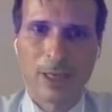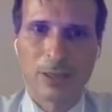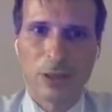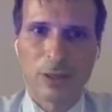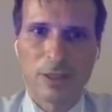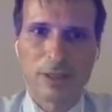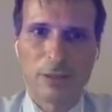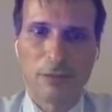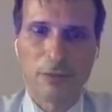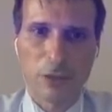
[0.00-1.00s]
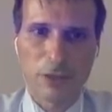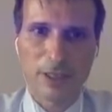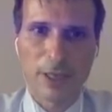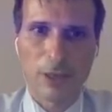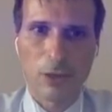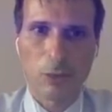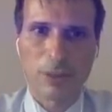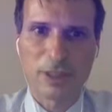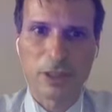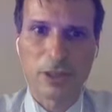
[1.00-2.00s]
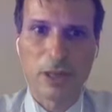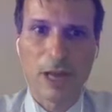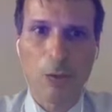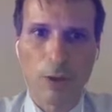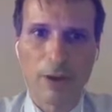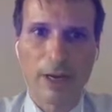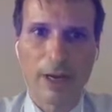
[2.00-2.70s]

So this is the first anchor, which is a lower